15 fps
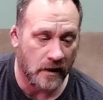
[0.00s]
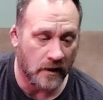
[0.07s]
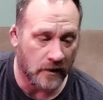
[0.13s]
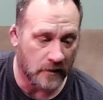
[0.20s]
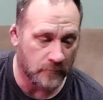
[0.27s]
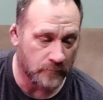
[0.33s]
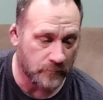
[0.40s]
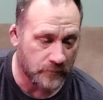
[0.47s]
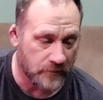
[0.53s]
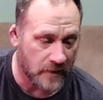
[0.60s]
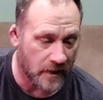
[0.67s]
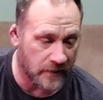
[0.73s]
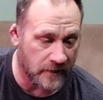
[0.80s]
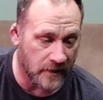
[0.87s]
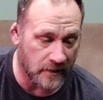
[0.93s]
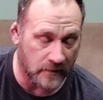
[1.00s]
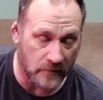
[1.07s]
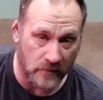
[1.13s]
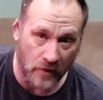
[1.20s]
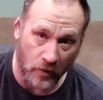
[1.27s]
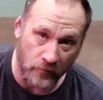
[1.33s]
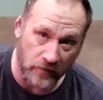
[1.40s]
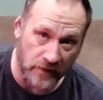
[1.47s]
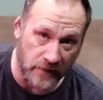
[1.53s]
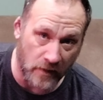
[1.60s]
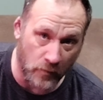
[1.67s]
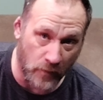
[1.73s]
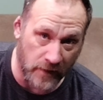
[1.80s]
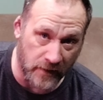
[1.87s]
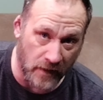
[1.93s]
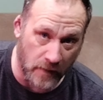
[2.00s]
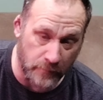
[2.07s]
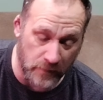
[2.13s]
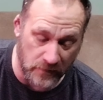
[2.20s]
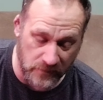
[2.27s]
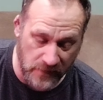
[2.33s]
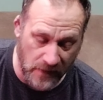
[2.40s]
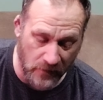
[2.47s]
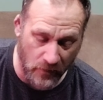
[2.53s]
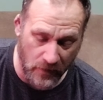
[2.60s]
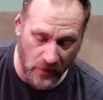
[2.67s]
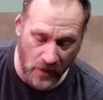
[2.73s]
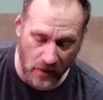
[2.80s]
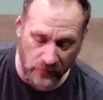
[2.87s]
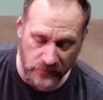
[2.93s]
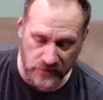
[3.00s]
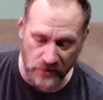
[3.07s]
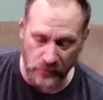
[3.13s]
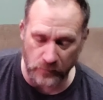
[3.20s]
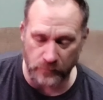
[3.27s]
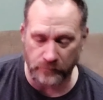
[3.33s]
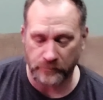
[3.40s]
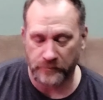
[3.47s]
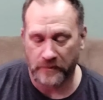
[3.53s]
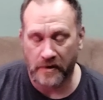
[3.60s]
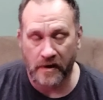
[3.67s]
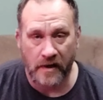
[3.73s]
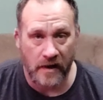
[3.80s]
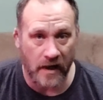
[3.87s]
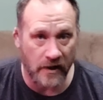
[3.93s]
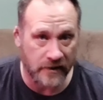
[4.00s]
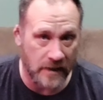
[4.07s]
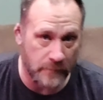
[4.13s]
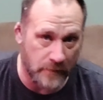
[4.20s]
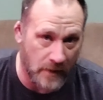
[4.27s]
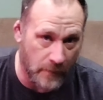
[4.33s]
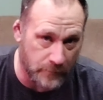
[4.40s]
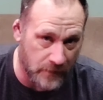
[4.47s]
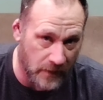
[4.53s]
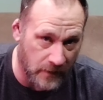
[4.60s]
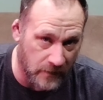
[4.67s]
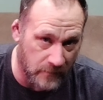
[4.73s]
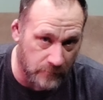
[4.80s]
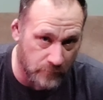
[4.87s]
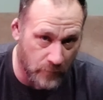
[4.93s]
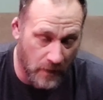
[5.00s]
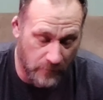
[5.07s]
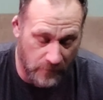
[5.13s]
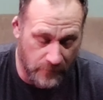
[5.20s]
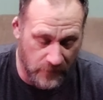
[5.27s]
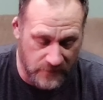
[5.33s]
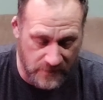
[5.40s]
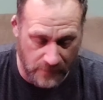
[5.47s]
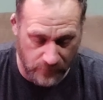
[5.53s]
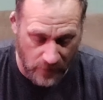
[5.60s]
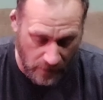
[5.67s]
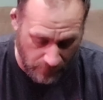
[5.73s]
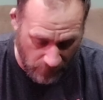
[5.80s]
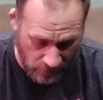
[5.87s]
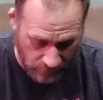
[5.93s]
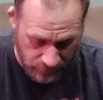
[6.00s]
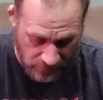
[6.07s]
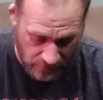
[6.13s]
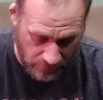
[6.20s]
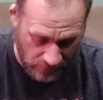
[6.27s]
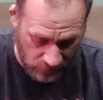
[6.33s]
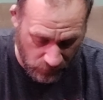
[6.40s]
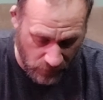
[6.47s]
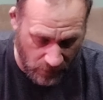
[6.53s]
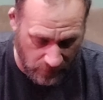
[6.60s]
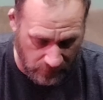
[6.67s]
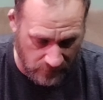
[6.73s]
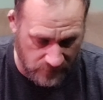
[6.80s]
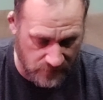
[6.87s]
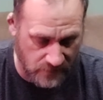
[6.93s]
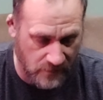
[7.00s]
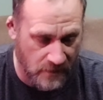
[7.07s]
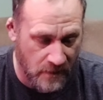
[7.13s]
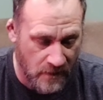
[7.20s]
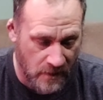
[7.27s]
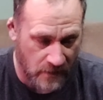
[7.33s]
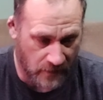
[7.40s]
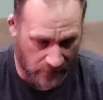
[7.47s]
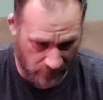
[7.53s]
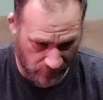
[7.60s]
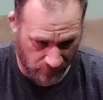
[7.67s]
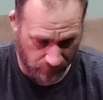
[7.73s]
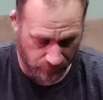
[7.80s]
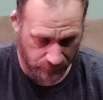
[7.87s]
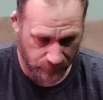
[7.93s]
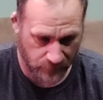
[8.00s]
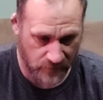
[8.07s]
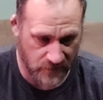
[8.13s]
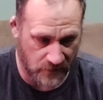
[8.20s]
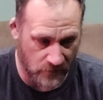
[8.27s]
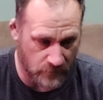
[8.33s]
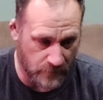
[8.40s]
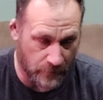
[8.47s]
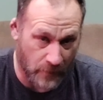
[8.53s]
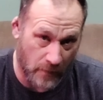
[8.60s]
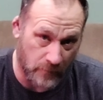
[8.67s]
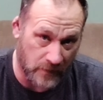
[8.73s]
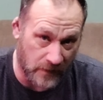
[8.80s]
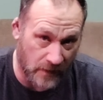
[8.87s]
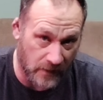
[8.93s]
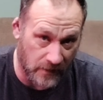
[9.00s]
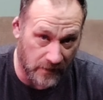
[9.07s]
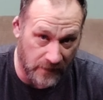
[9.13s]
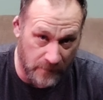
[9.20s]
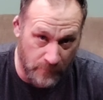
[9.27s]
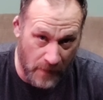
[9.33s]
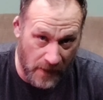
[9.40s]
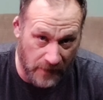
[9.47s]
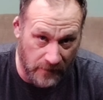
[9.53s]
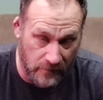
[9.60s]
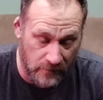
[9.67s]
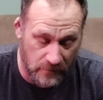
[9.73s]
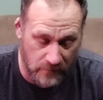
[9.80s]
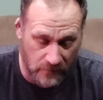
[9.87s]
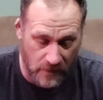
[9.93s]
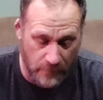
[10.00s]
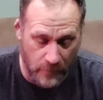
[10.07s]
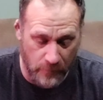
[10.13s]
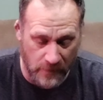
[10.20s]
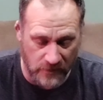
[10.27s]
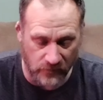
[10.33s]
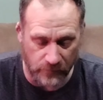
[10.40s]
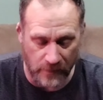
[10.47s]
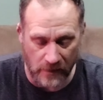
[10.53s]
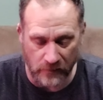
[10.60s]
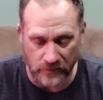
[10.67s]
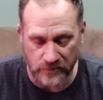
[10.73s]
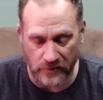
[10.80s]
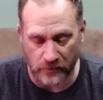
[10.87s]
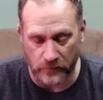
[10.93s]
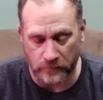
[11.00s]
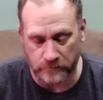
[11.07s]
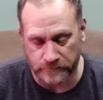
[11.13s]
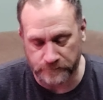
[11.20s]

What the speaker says: And then hopefully they'll wake up and take right off. So I'll keep you updated, probably about the same time I update my new cuttings probably in May, a couple months from now. So